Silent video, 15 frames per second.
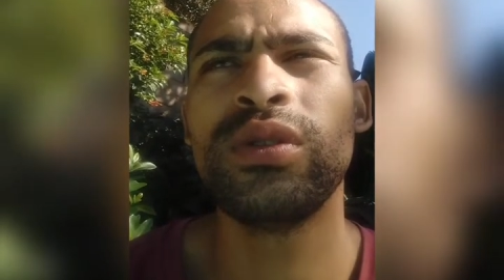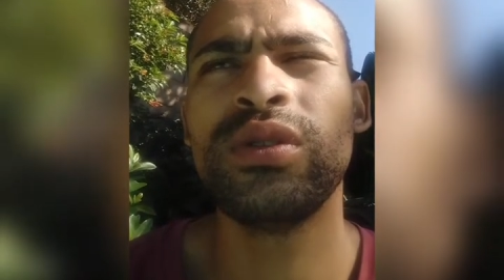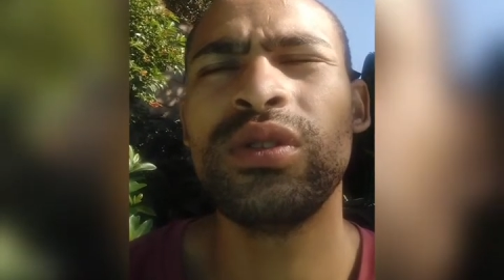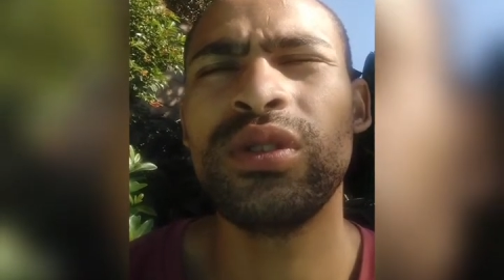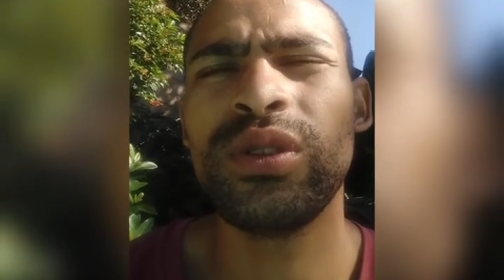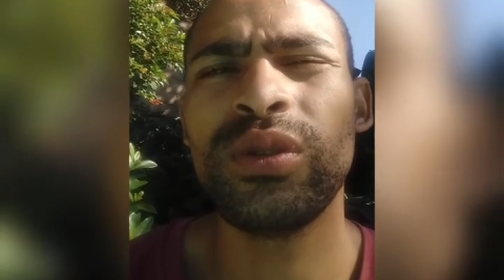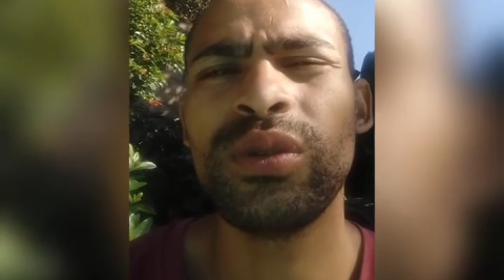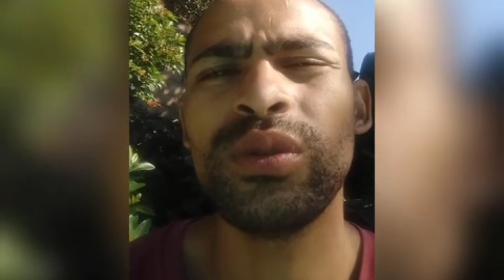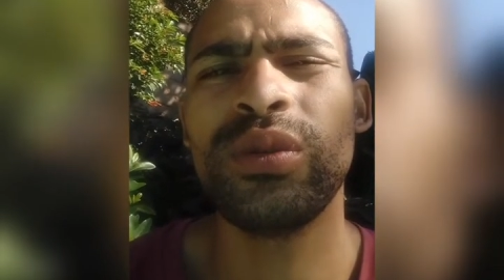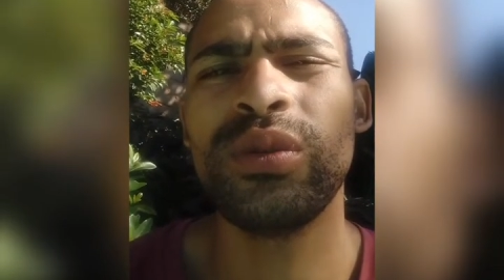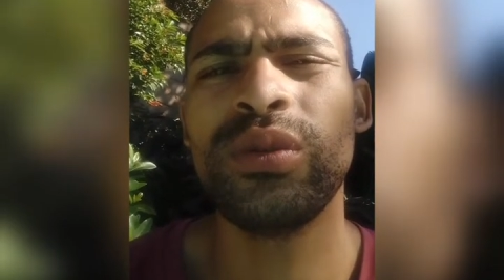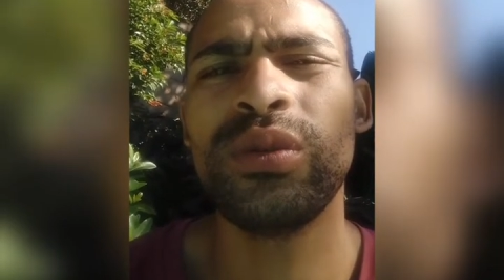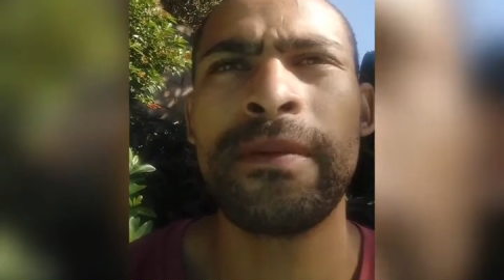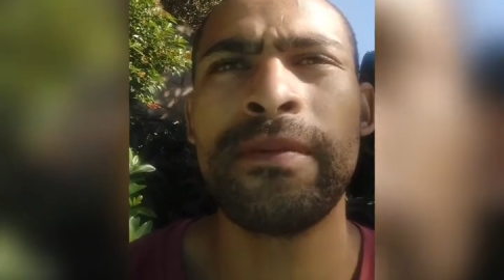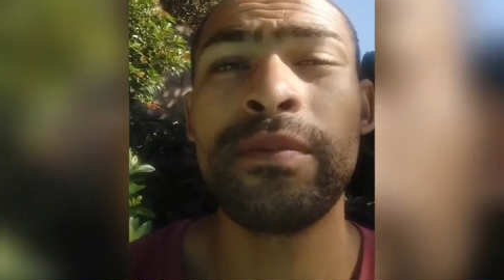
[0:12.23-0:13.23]
You know,
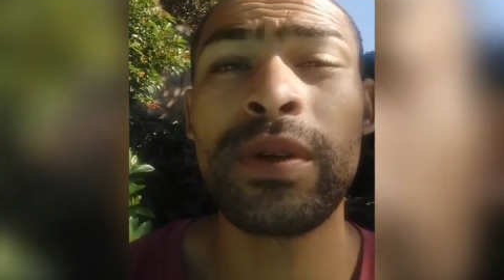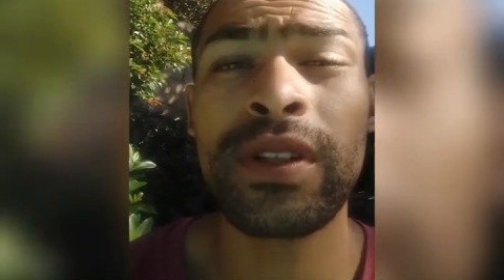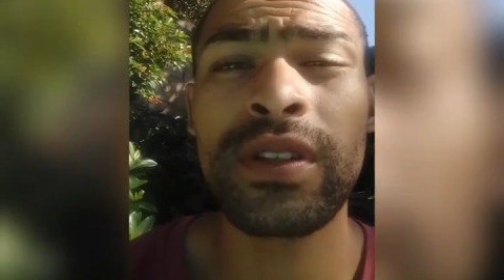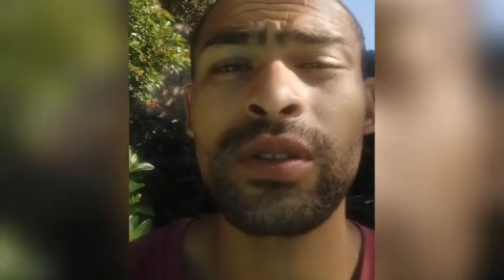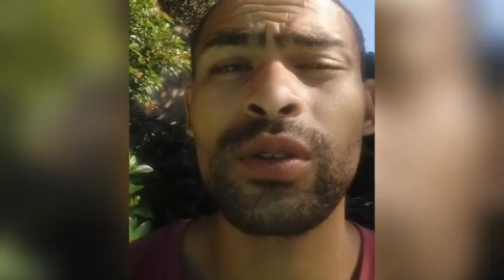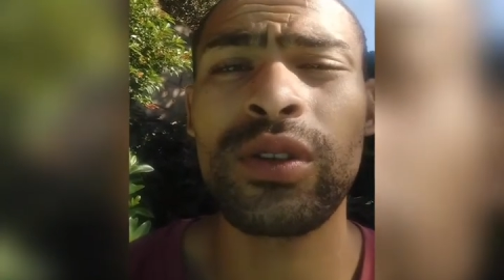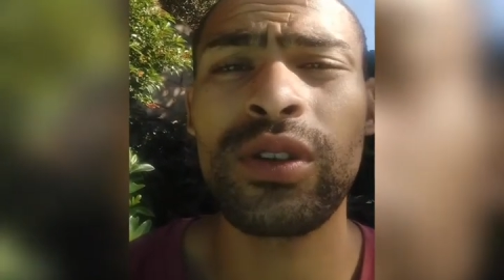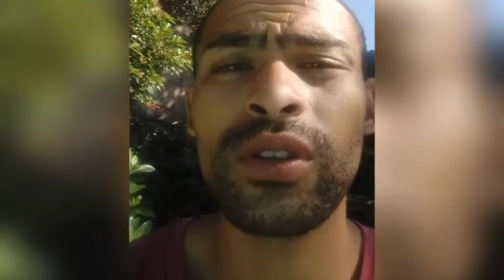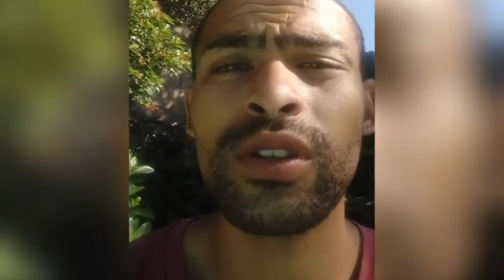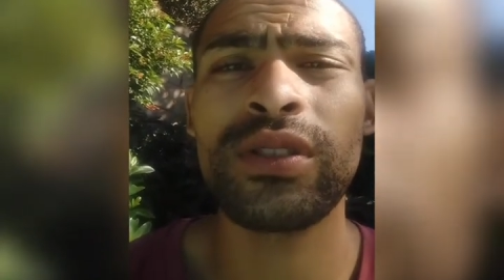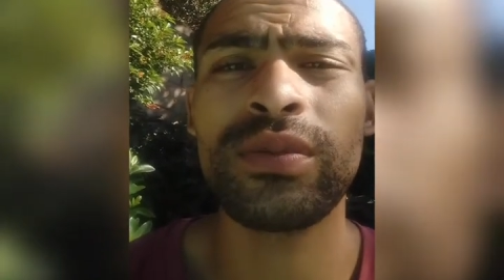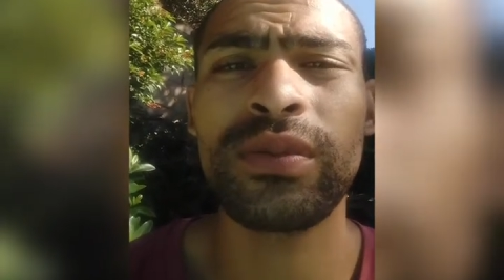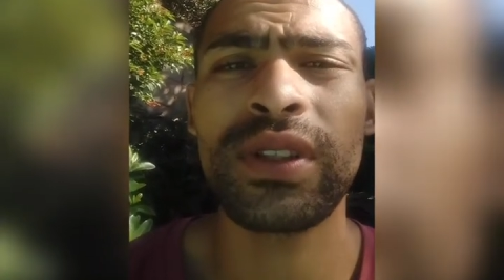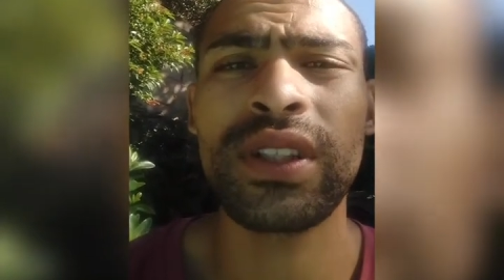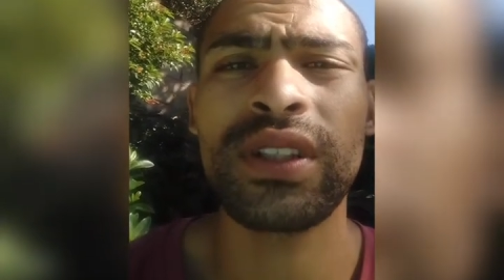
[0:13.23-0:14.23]
been through a
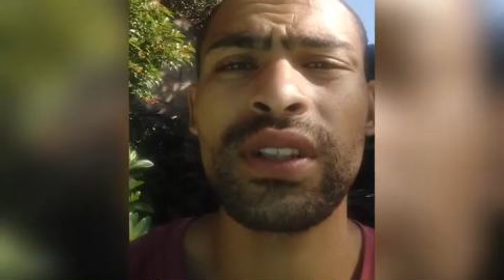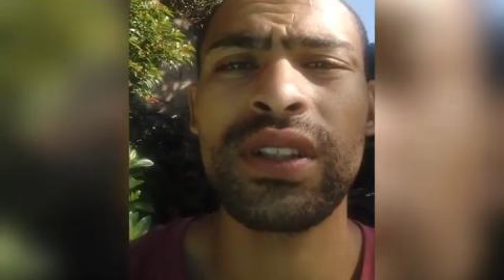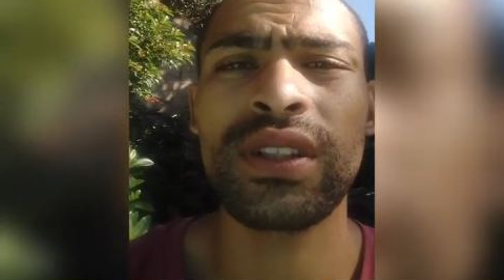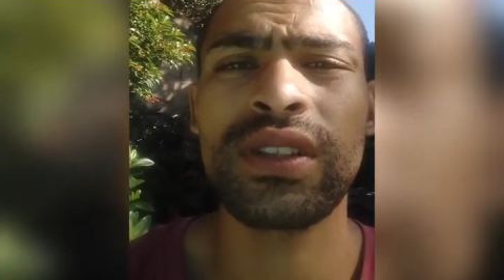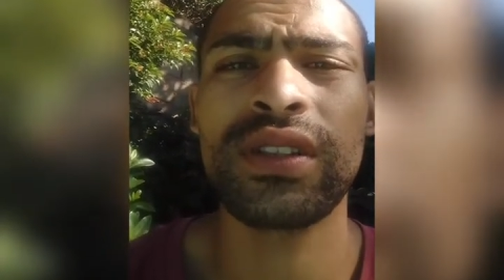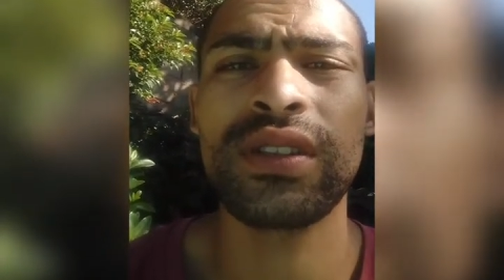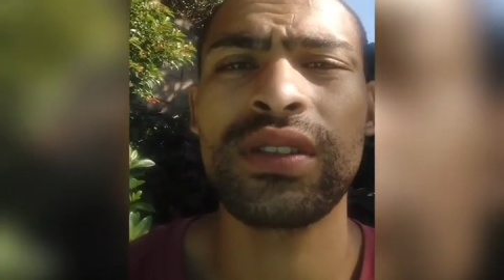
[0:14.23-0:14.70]
lot, man. Like